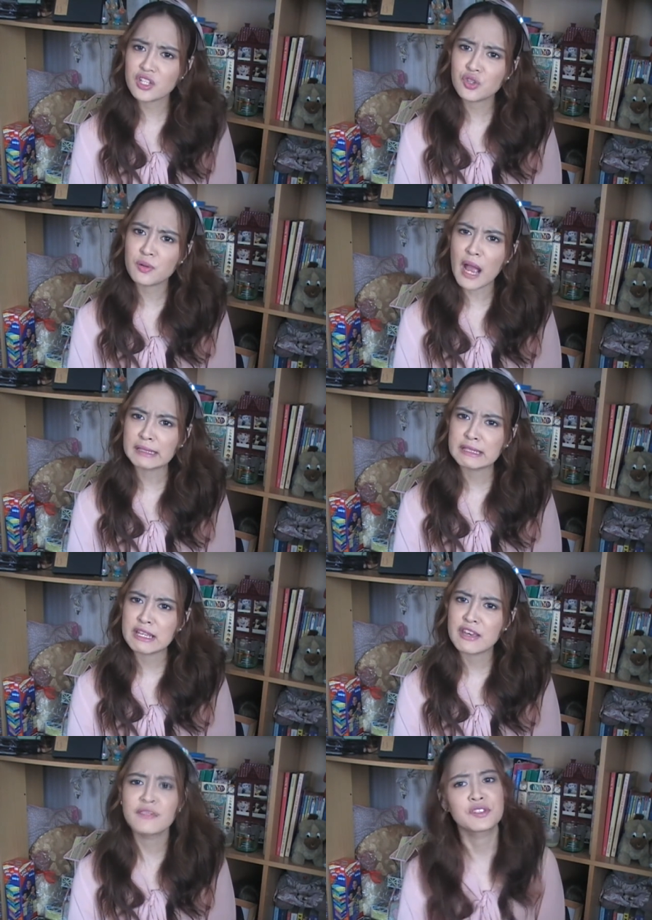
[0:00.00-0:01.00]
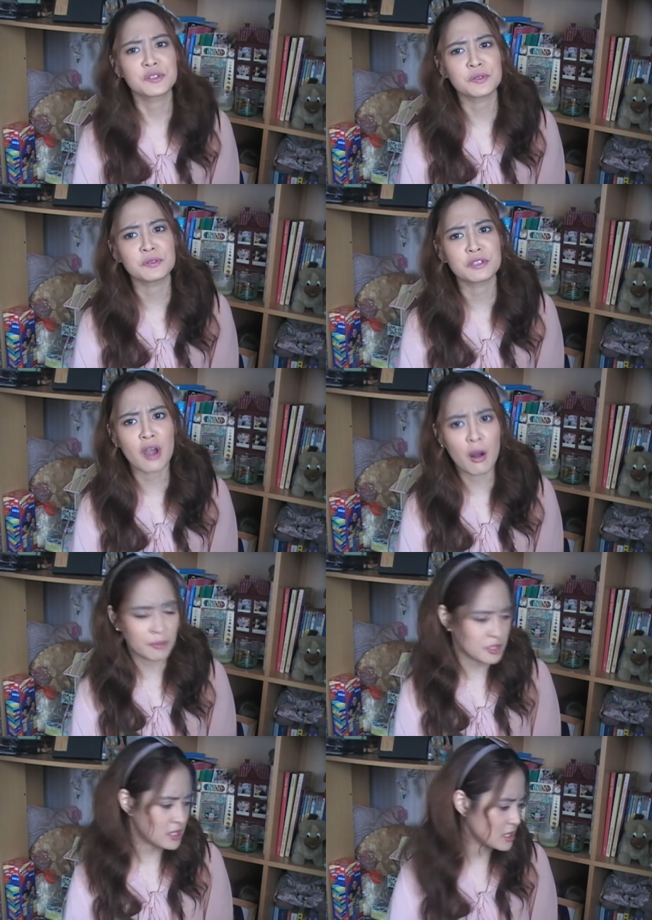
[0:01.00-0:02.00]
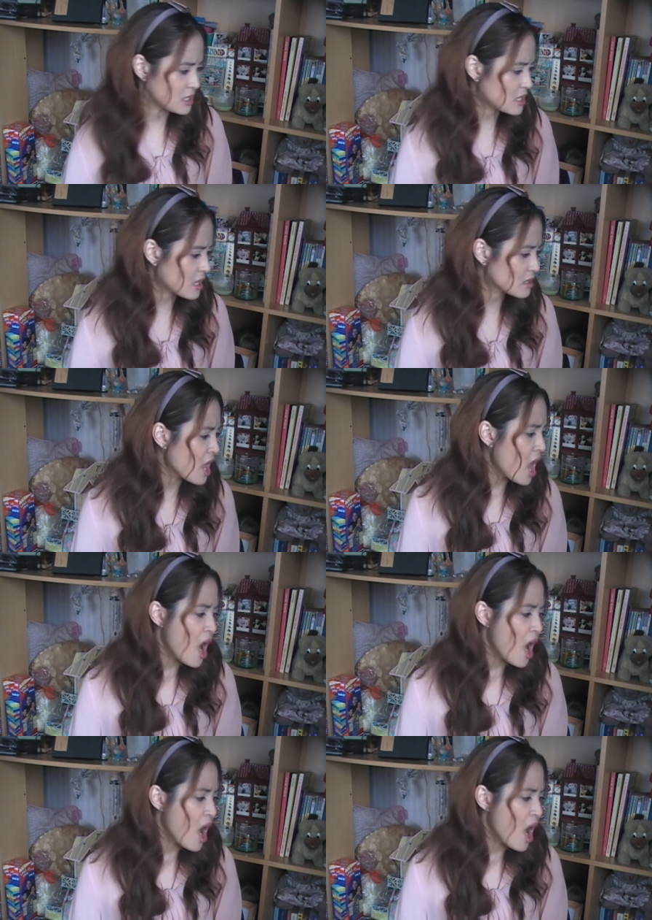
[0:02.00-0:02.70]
attractive to the opposite sex?